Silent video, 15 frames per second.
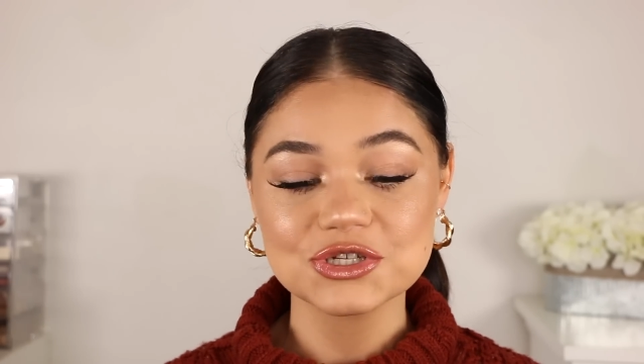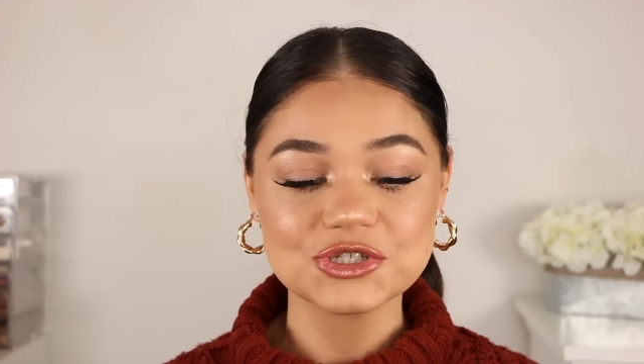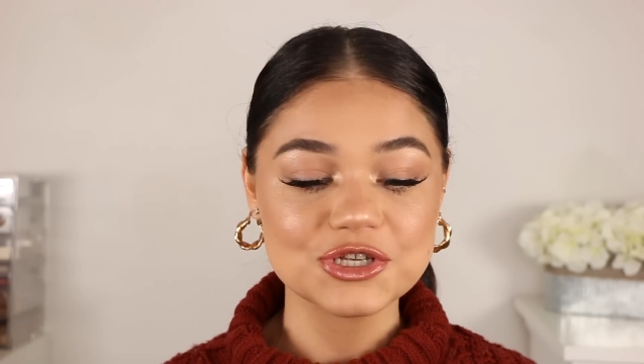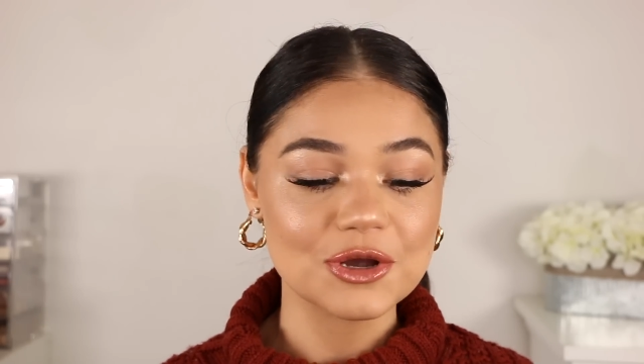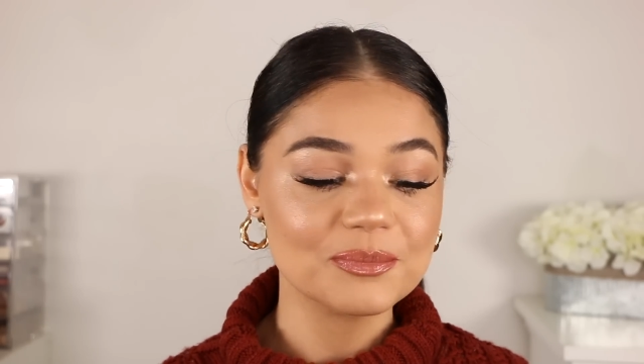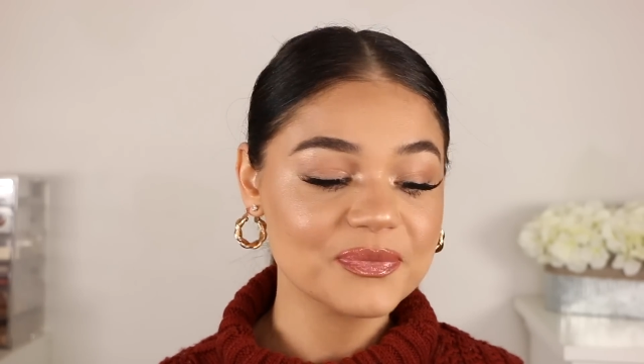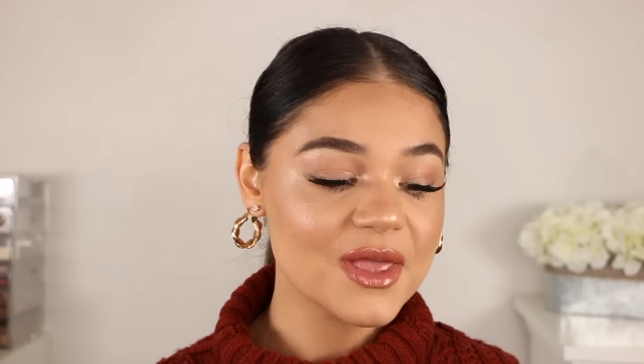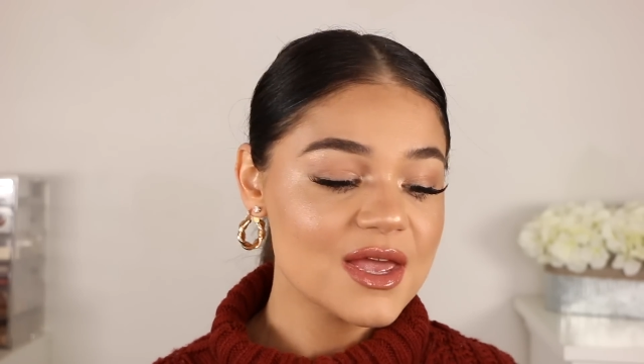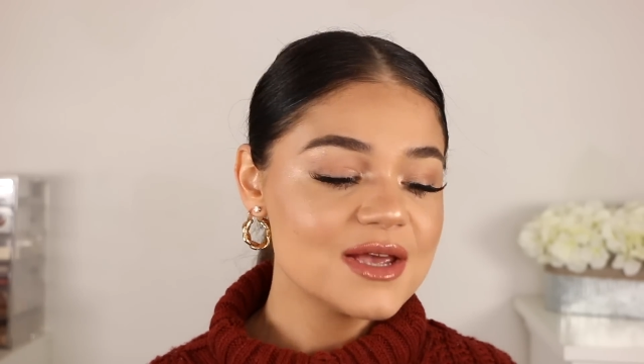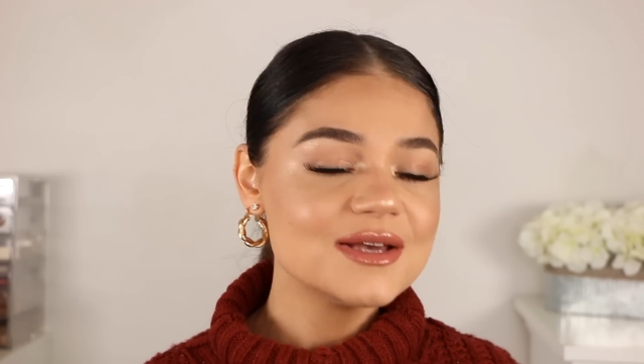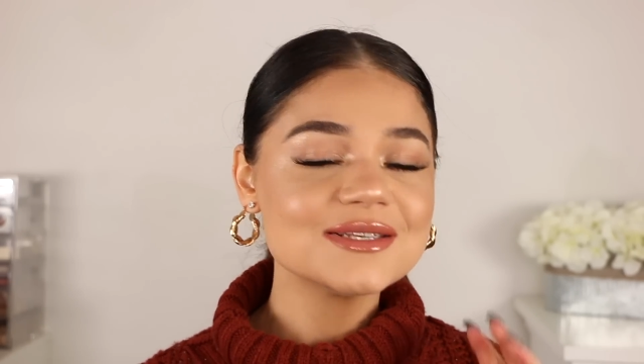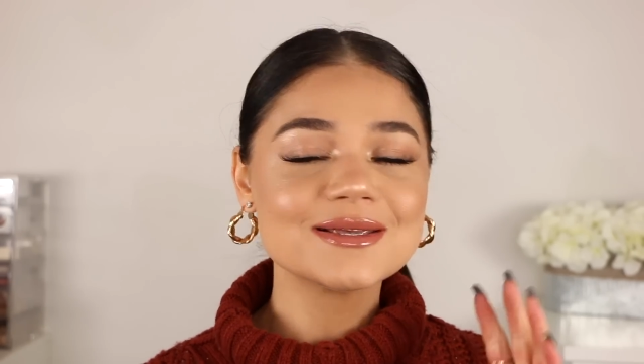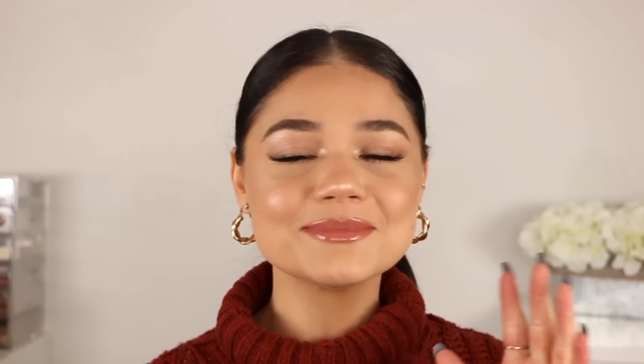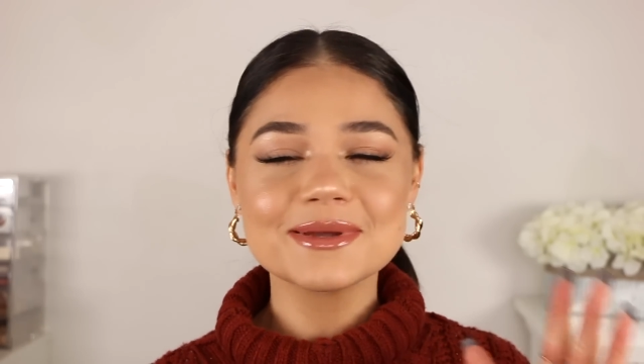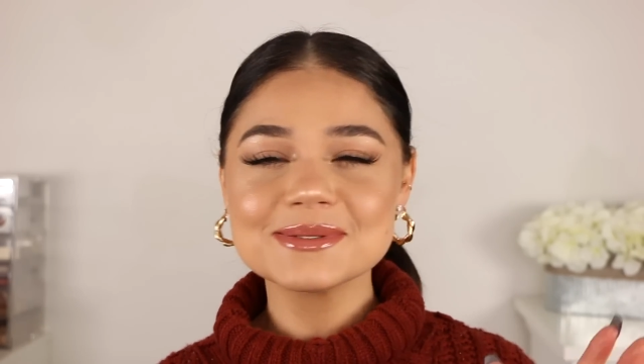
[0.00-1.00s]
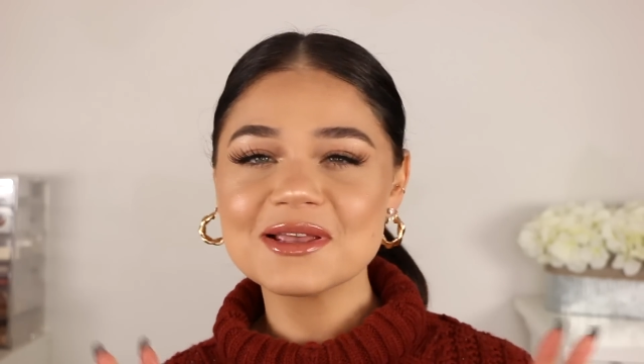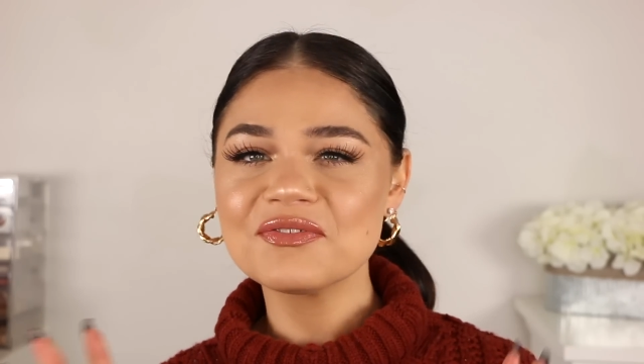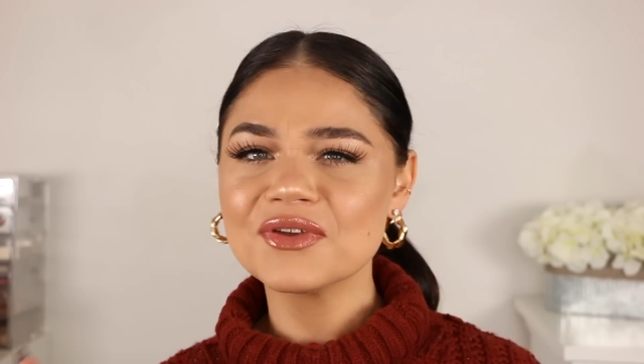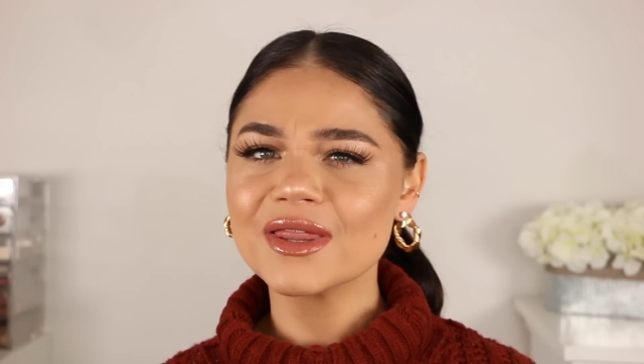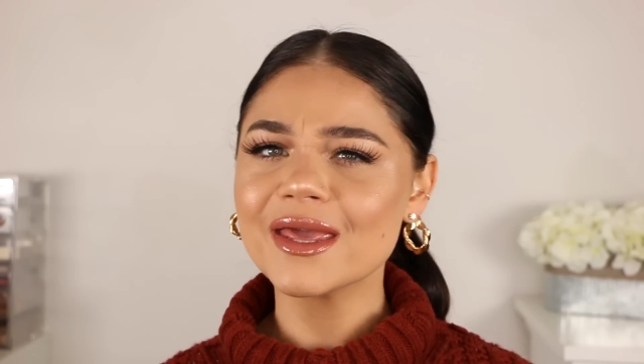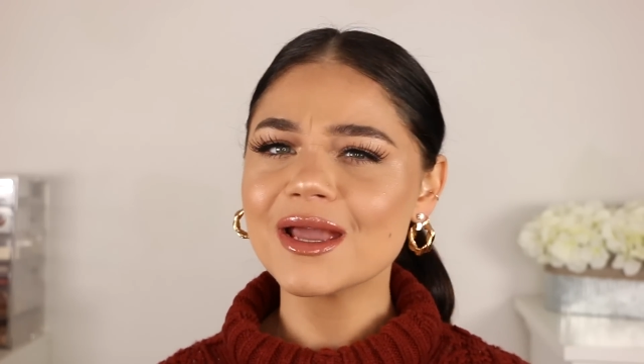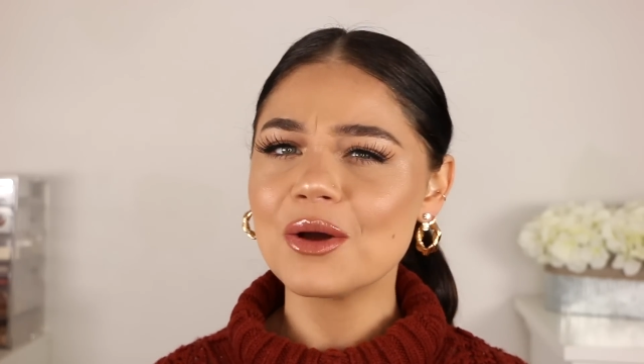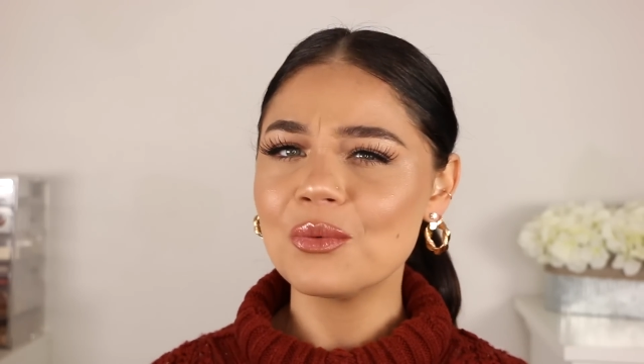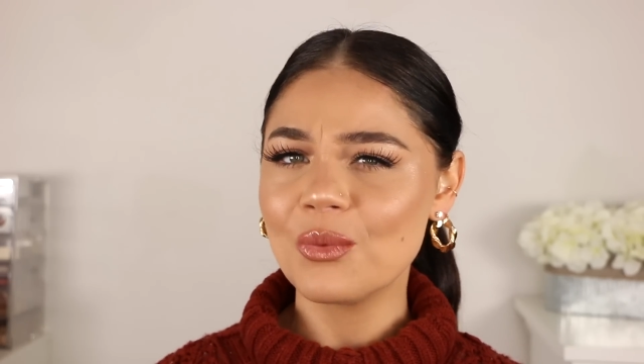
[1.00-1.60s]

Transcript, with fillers: So sometimes I feel like a